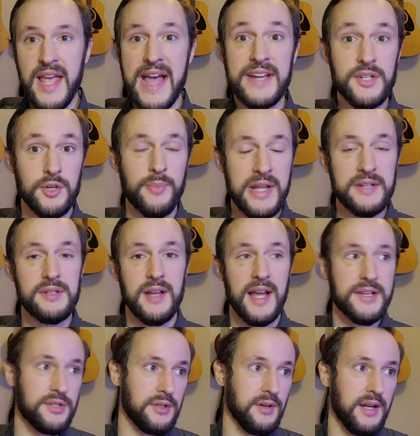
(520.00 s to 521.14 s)

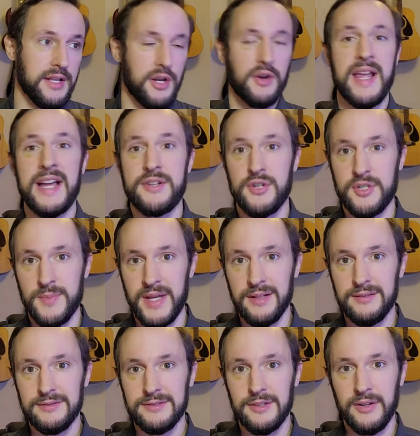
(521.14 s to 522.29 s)
catcher's mitt.
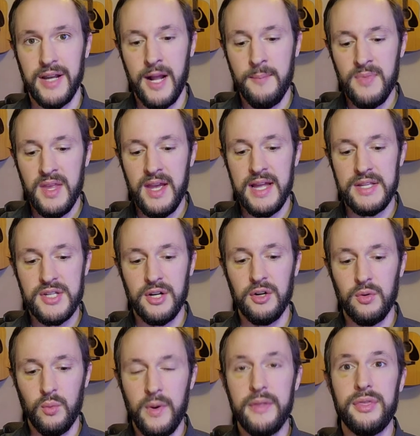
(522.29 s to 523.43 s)
Okay. And so
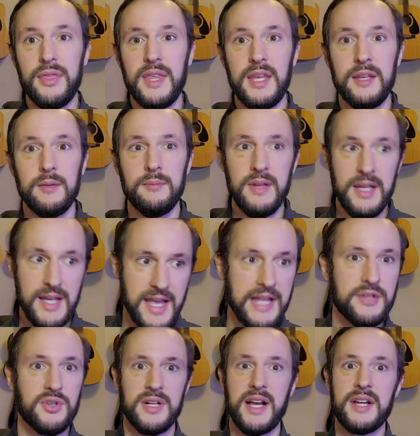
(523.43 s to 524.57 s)
with the
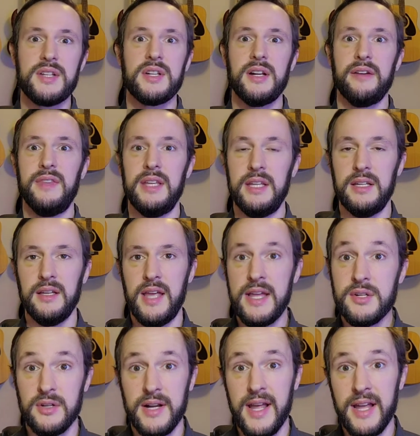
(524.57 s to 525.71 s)
introduction of the
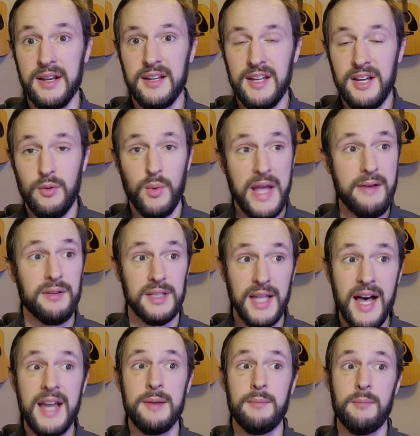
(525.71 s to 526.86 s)
internet, we have a
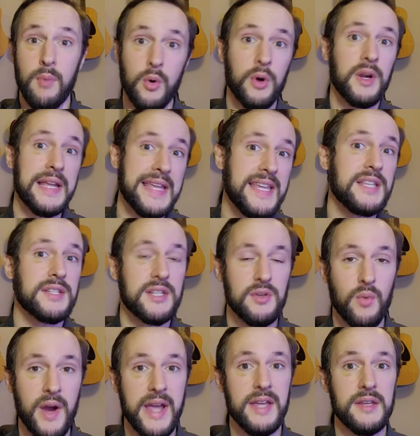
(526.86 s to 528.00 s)
lot more easy
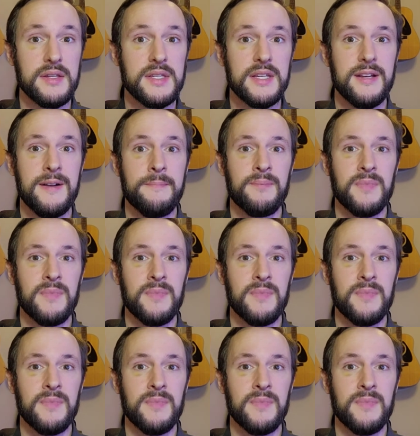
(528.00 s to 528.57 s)
ways